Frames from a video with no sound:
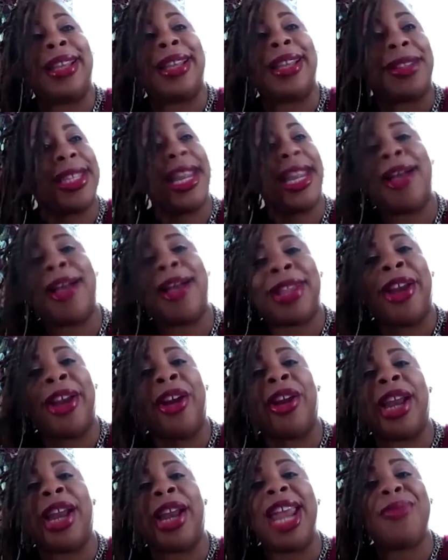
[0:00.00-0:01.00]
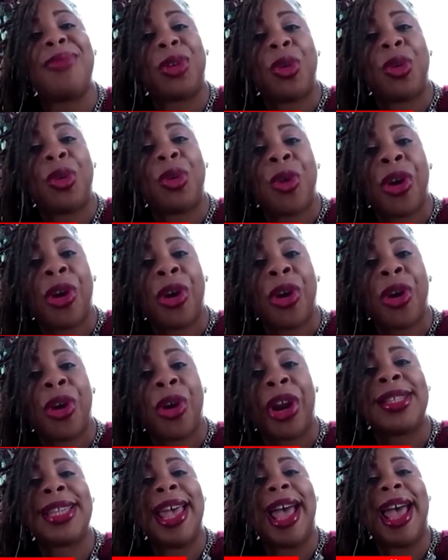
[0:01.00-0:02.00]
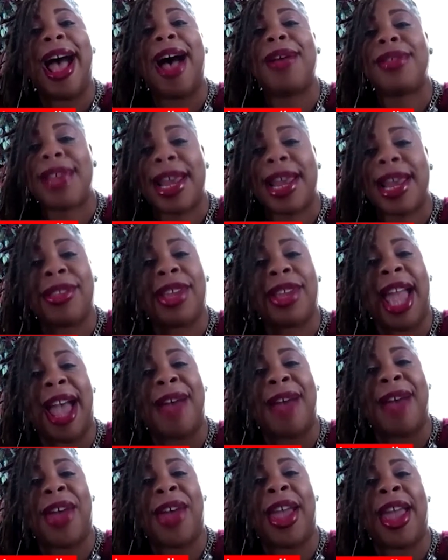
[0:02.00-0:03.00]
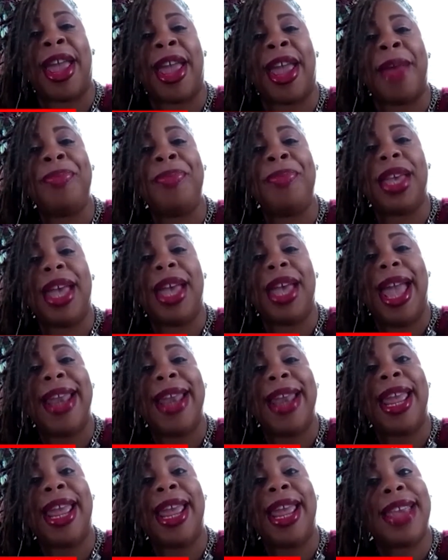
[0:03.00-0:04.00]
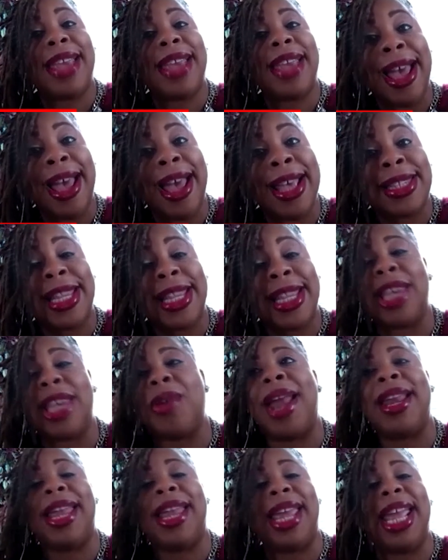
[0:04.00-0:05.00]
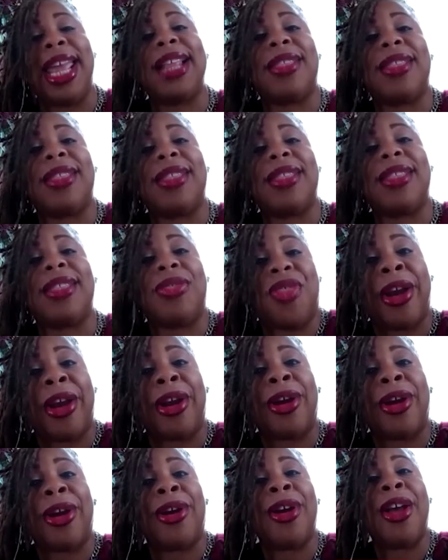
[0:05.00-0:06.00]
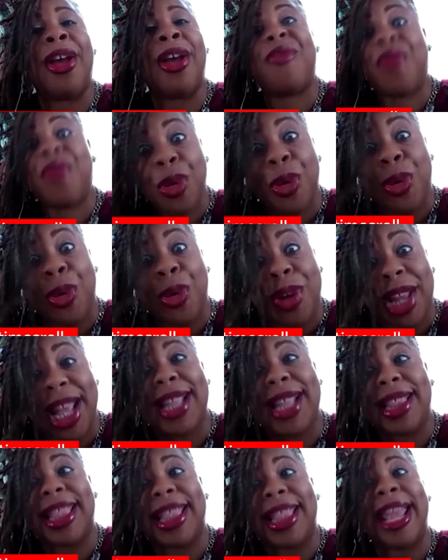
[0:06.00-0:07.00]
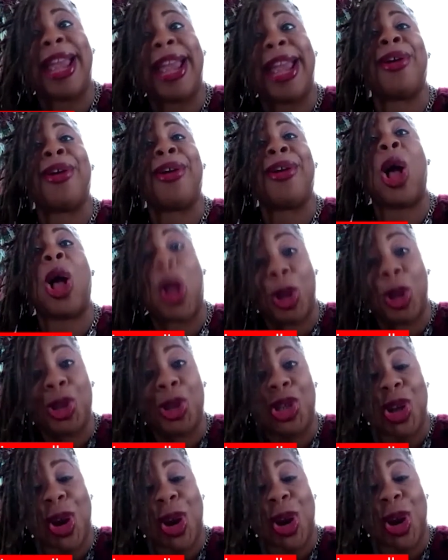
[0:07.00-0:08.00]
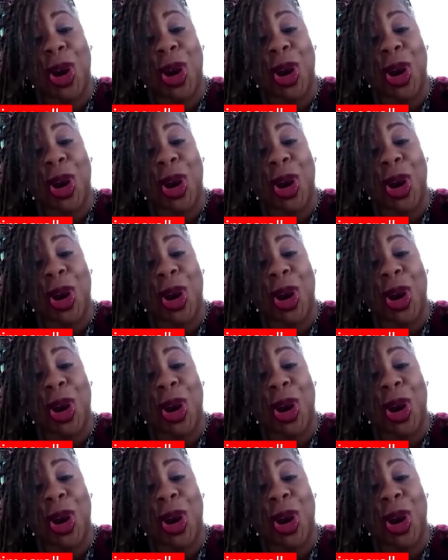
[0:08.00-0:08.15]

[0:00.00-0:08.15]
out there in Florence, outside of the cafe, and eat. Yes, thank you, and eat their food, eat their culture,